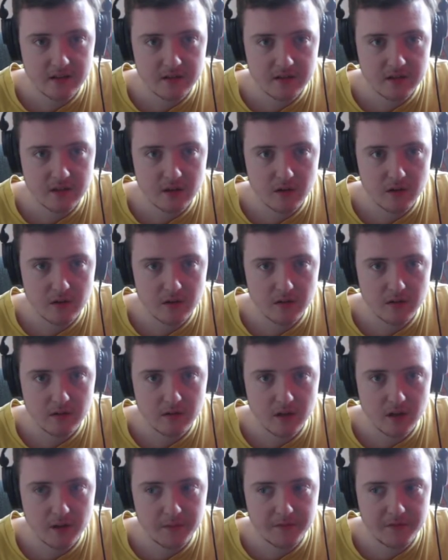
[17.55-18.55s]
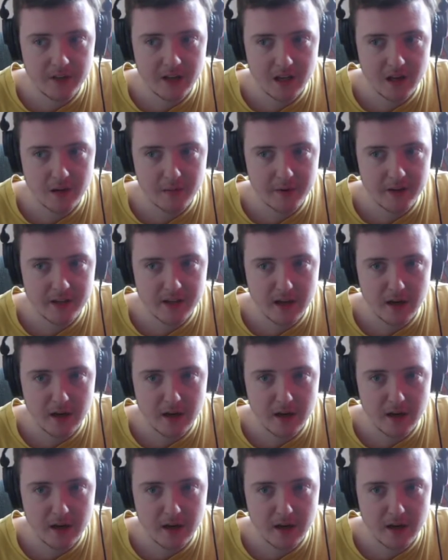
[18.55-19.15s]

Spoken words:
So I'm feeling a bit